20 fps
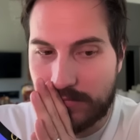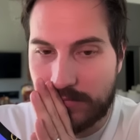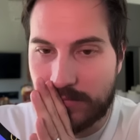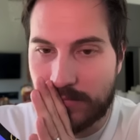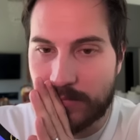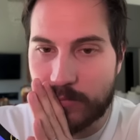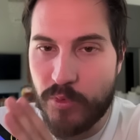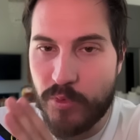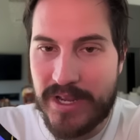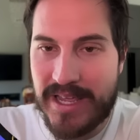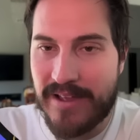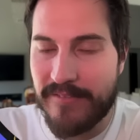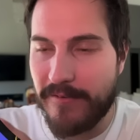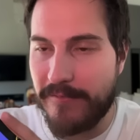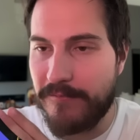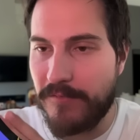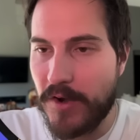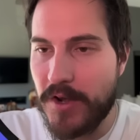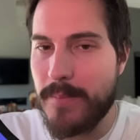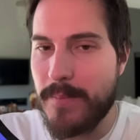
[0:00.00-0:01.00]
we have a
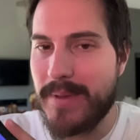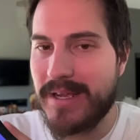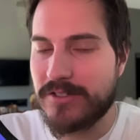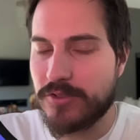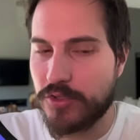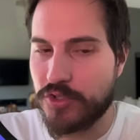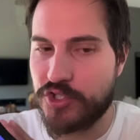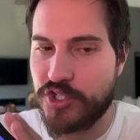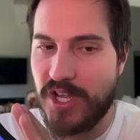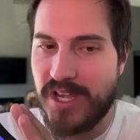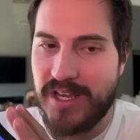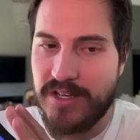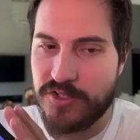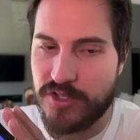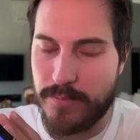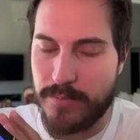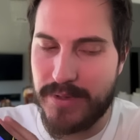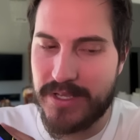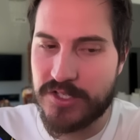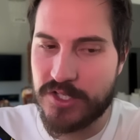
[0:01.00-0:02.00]
fundamental change
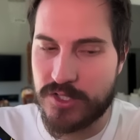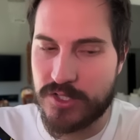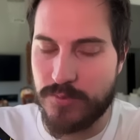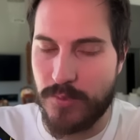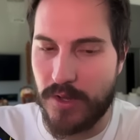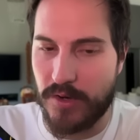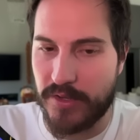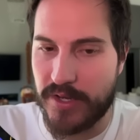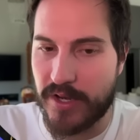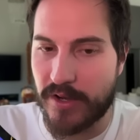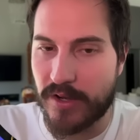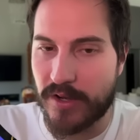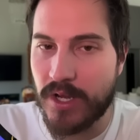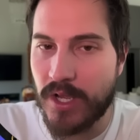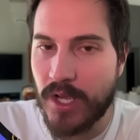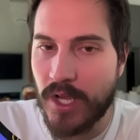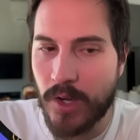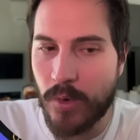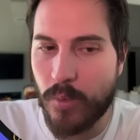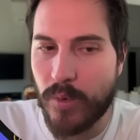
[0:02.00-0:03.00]
in the business model here,
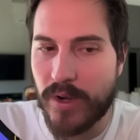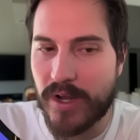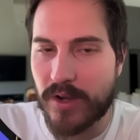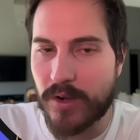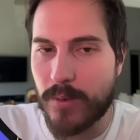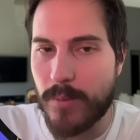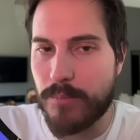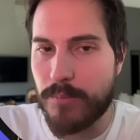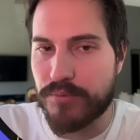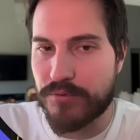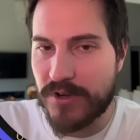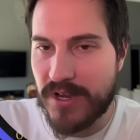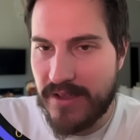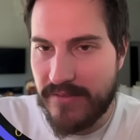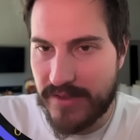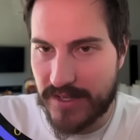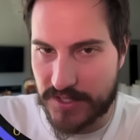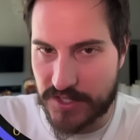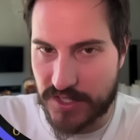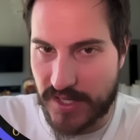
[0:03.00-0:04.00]
where
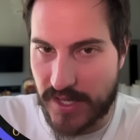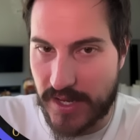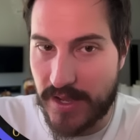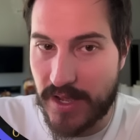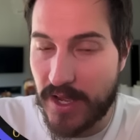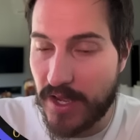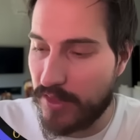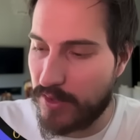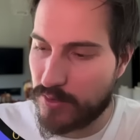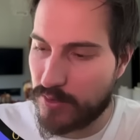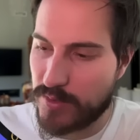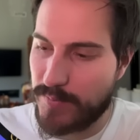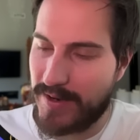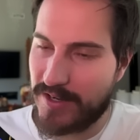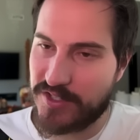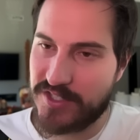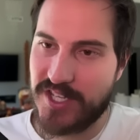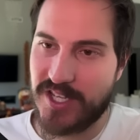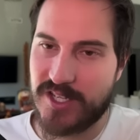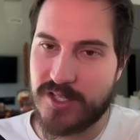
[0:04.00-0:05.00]
previously there was about
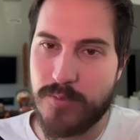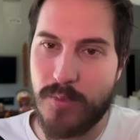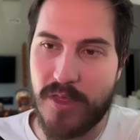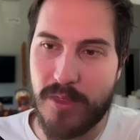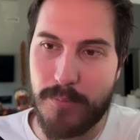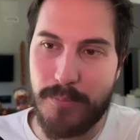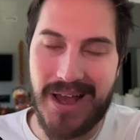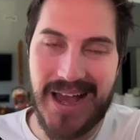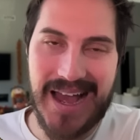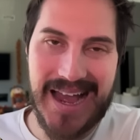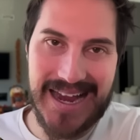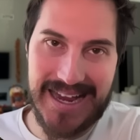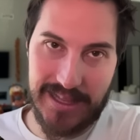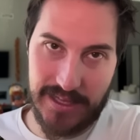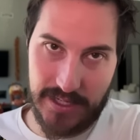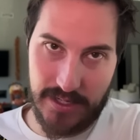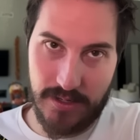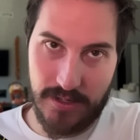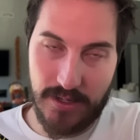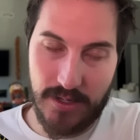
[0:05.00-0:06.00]
a 6-month
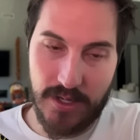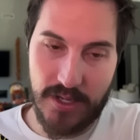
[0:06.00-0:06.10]
pilot.